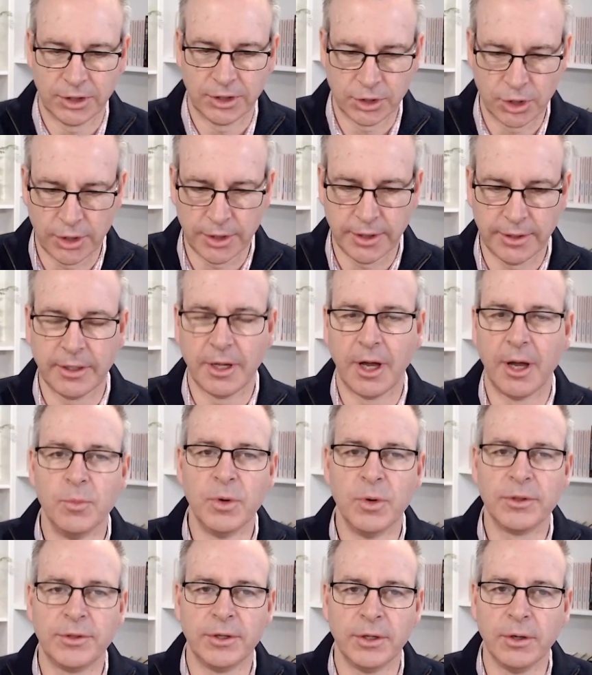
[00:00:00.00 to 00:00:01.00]
got it. I'm
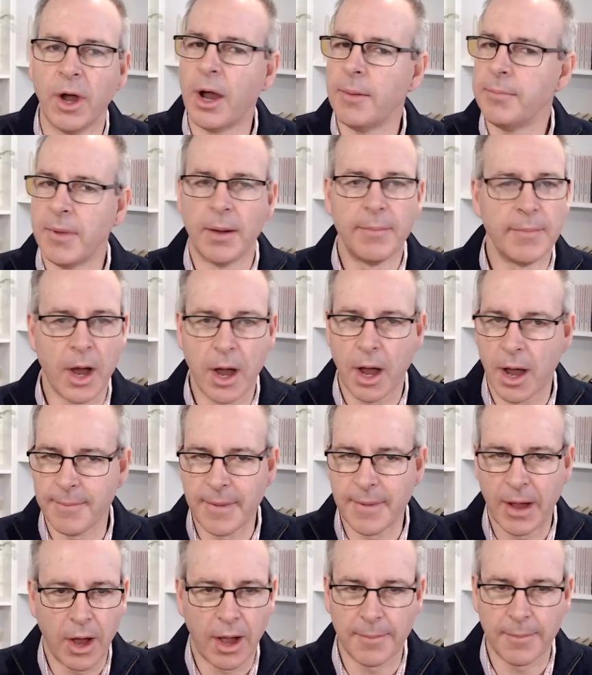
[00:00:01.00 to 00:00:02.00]
with you.
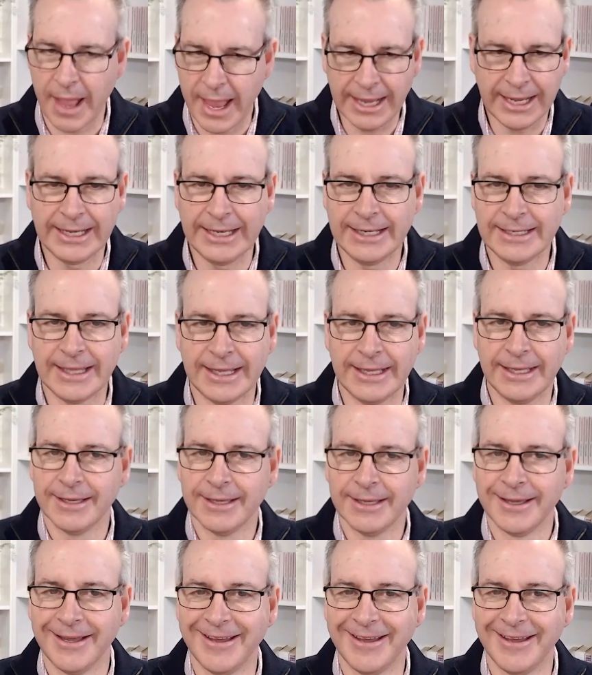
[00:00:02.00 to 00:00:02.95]
I'm hanging in there.